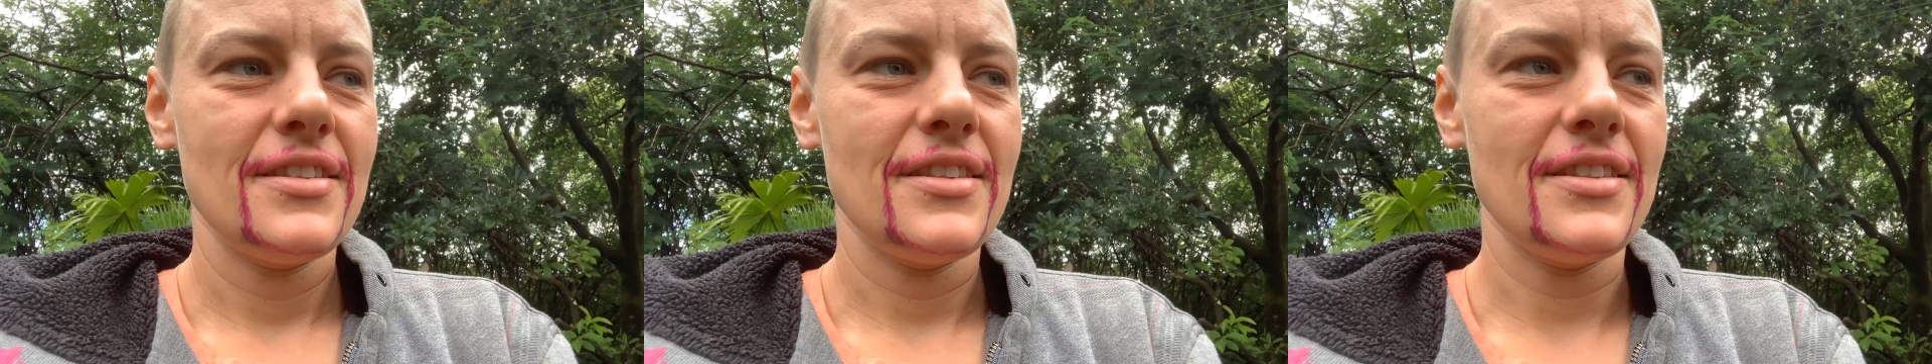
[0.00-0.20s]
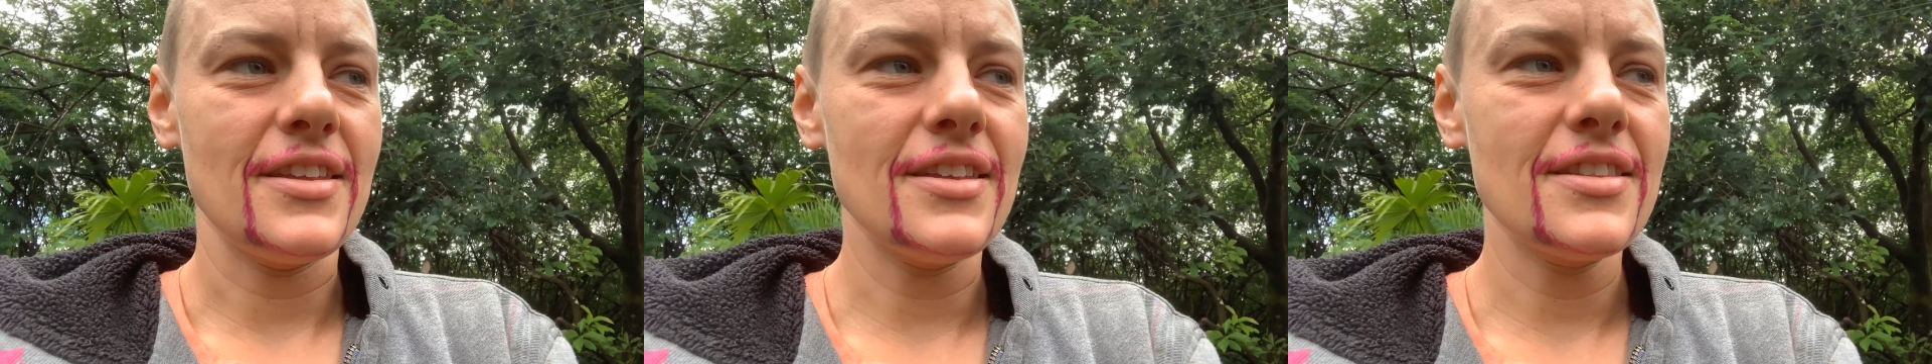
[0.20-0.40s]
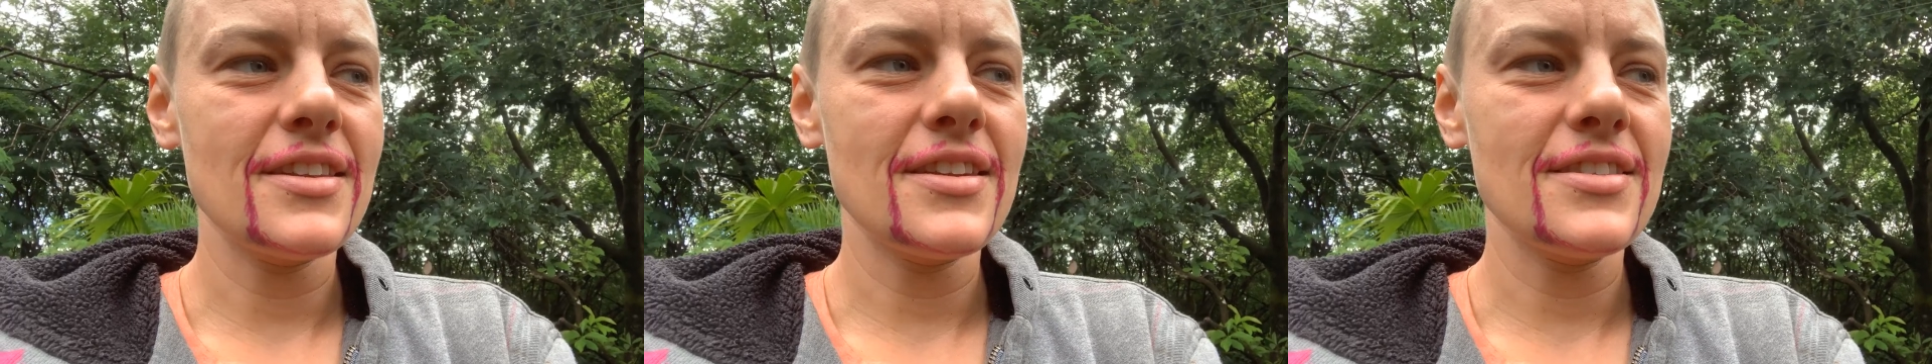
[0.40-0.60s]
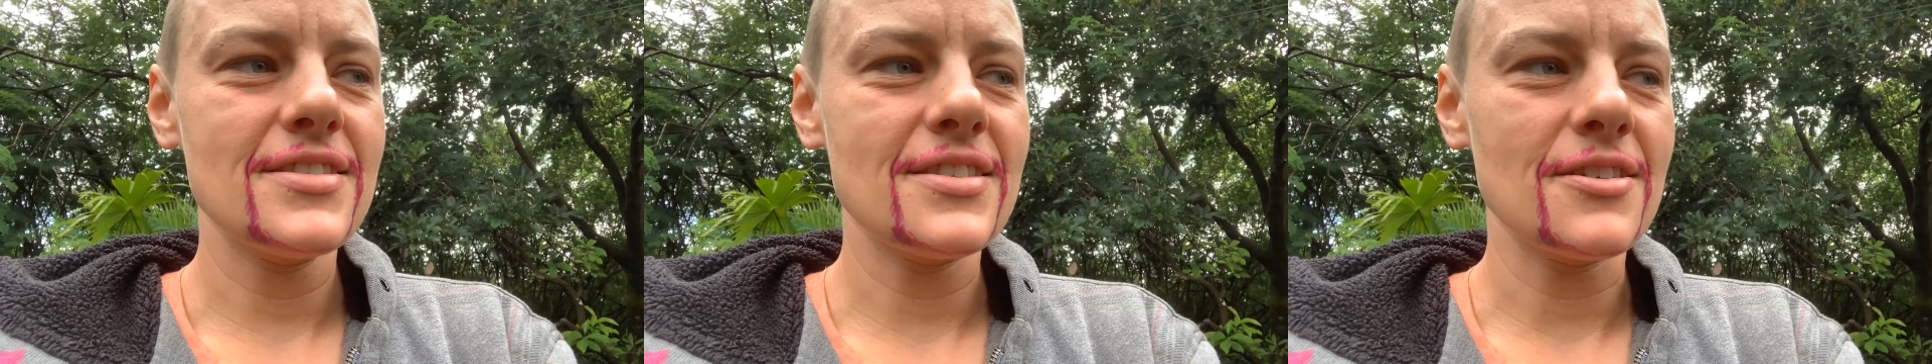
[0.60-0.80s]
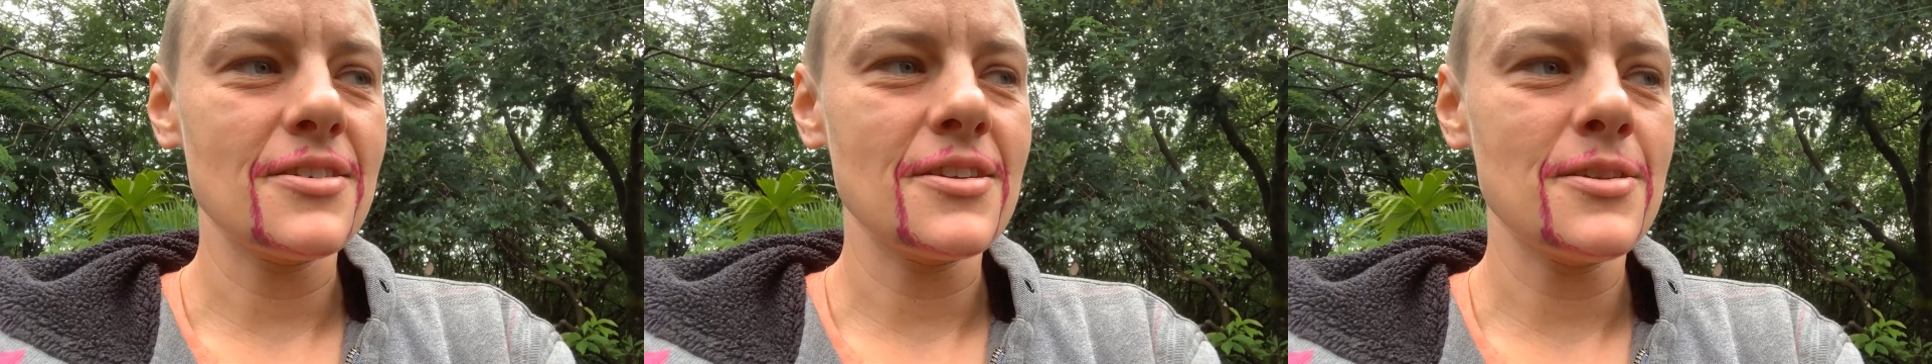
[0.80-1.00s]
think that
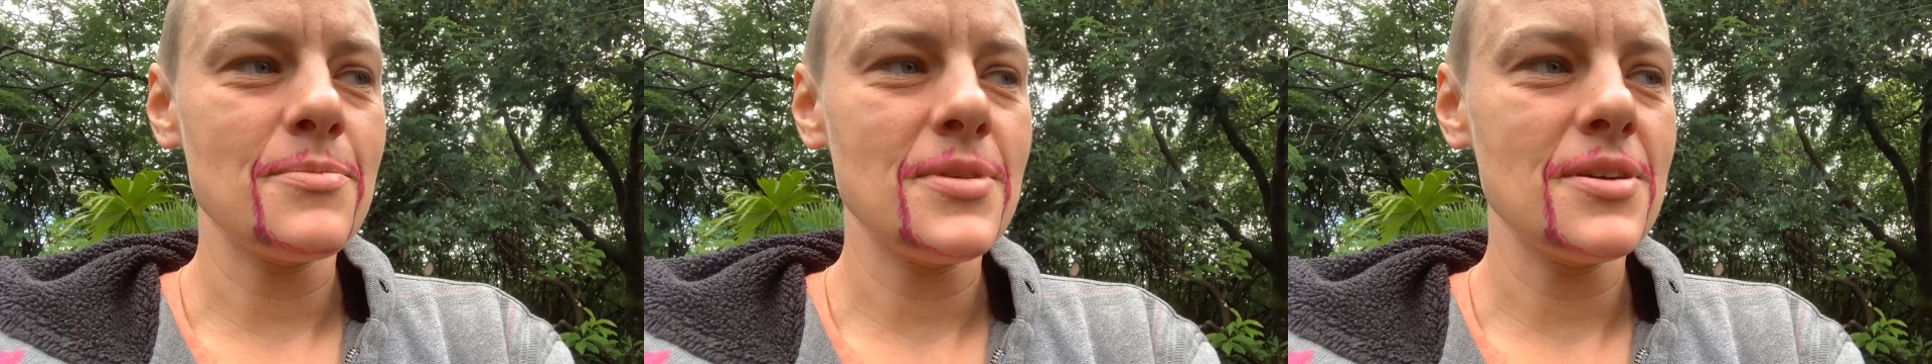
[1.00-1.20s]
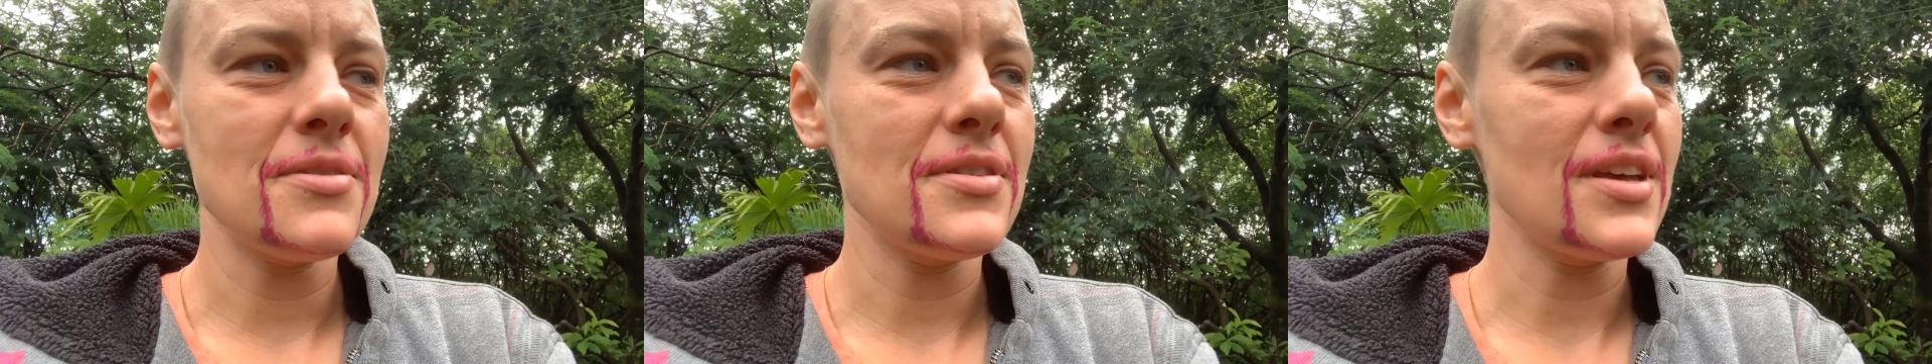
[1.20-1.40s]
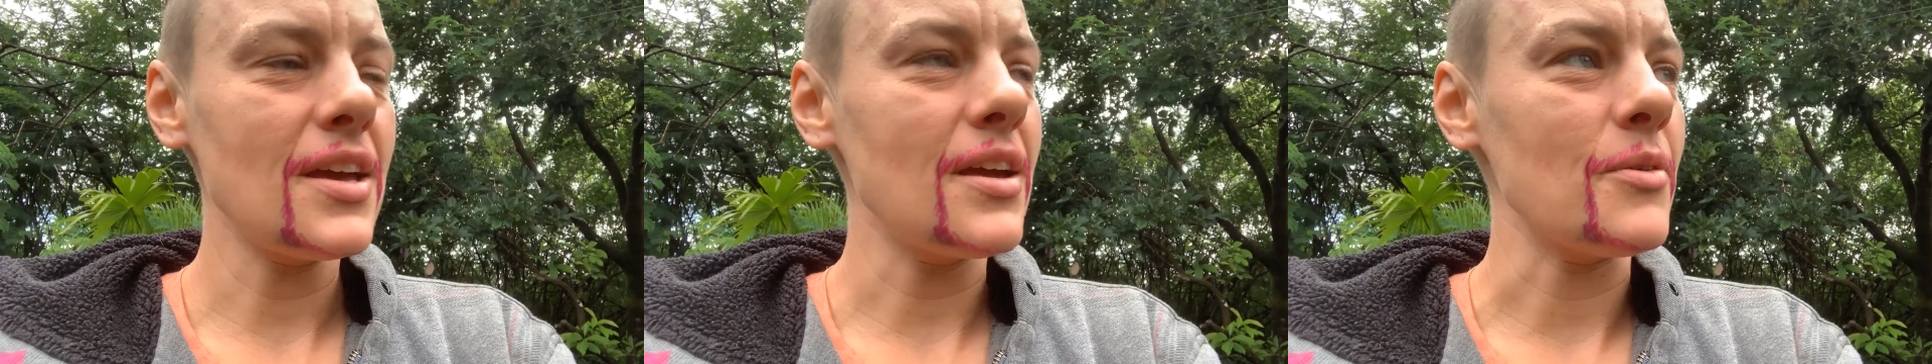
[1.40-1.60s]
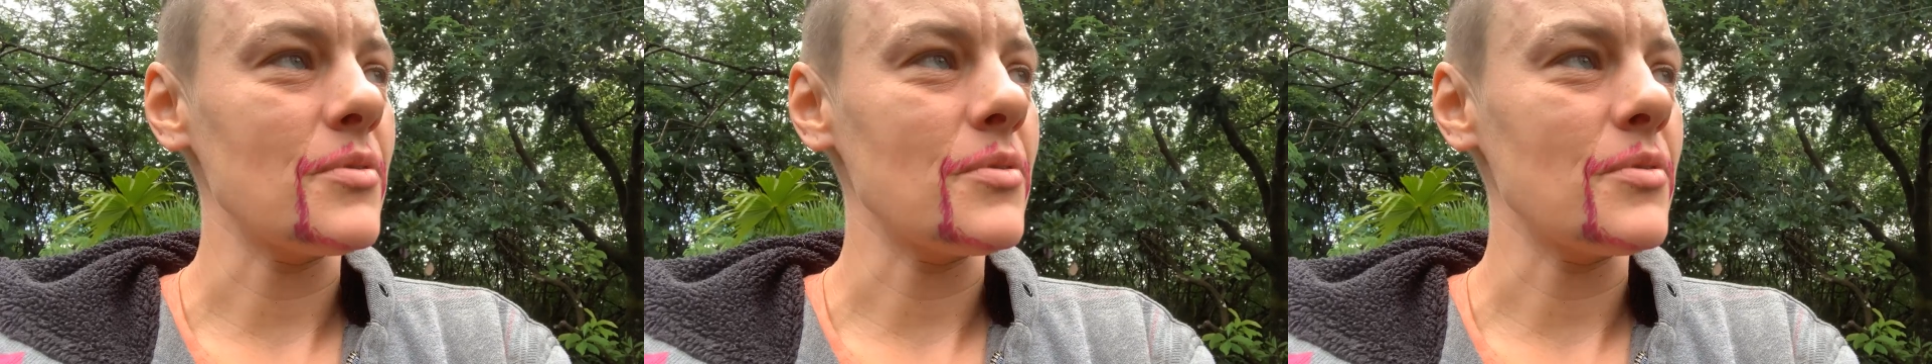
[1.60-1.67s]
it's all going to be okay.